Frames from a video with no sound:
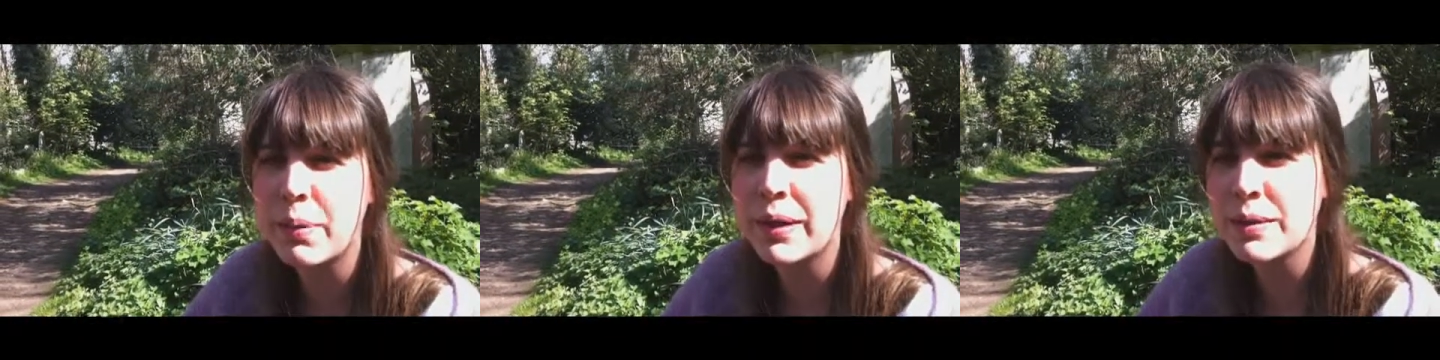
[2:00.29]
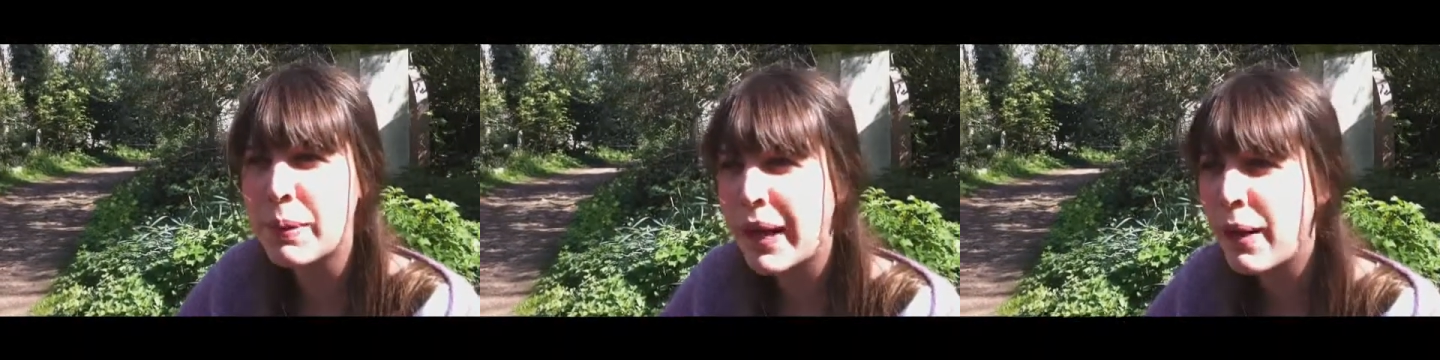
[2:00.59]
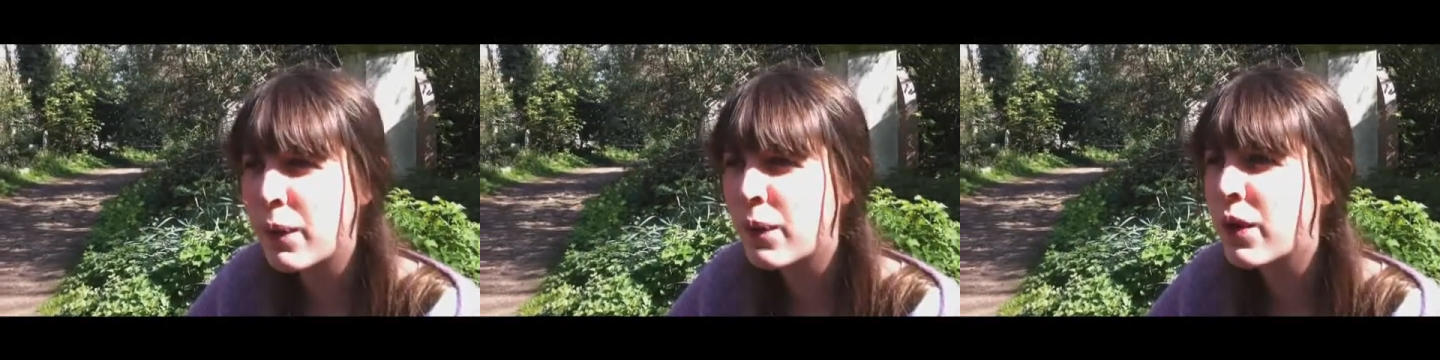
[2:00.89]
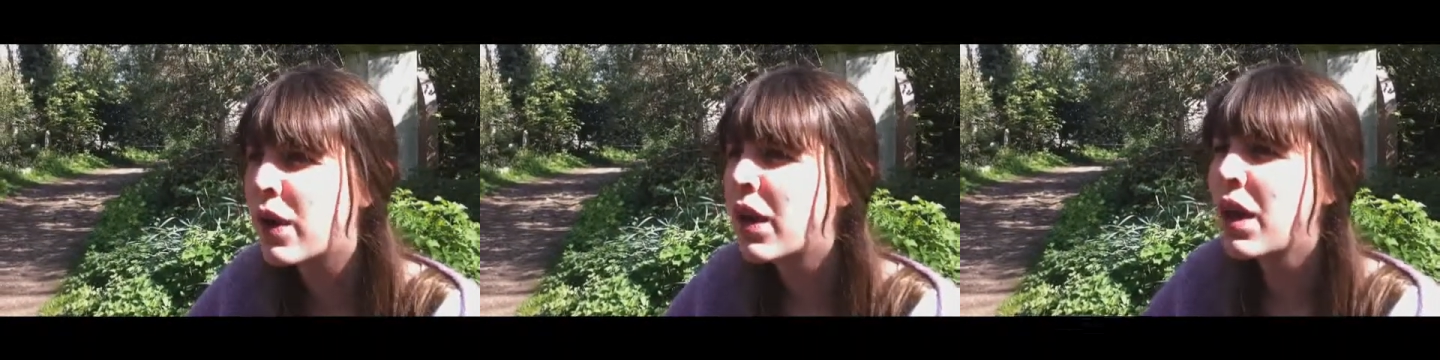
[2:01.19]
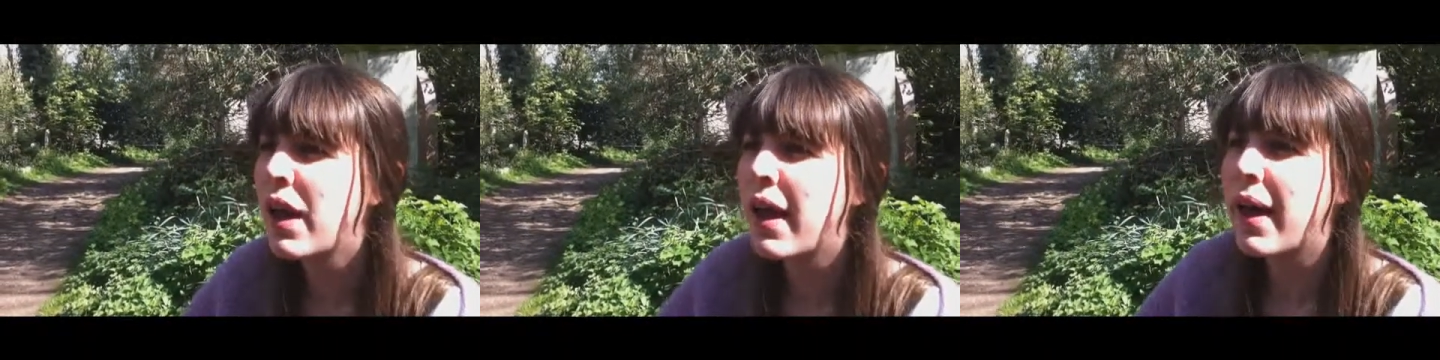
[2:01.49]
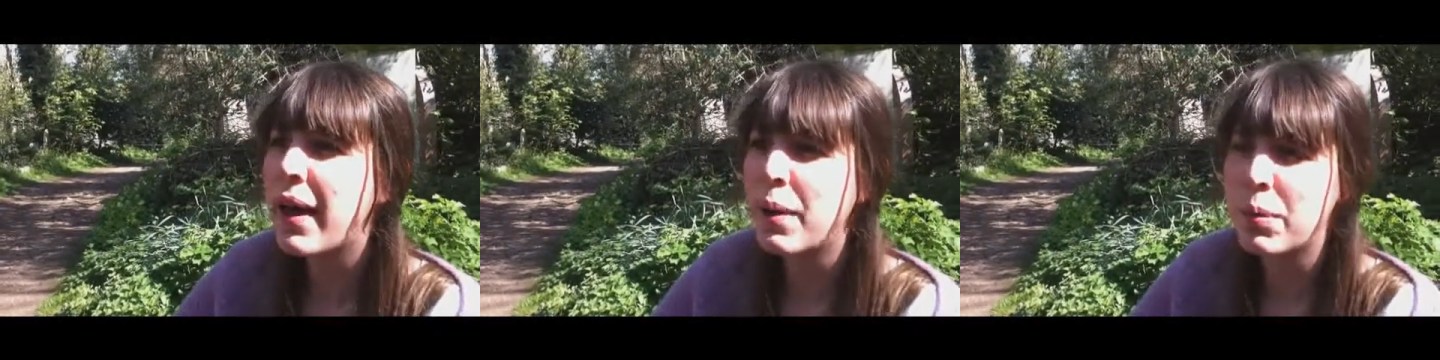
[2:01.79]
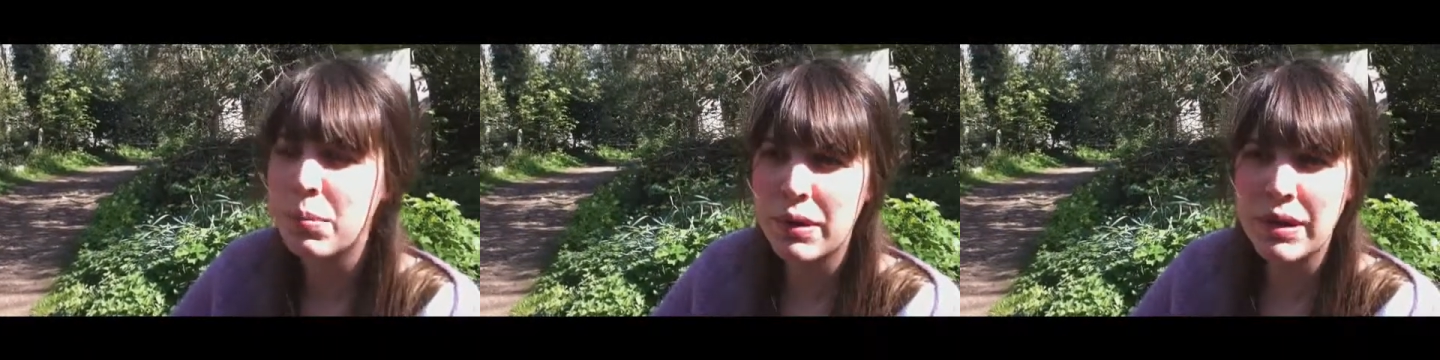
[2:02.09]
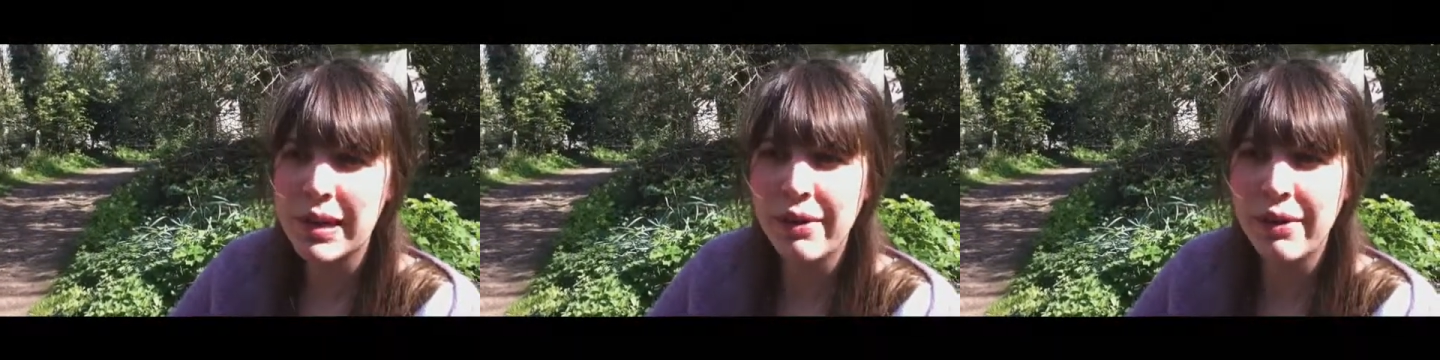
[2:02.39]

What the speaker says: like Payne's Plough, people at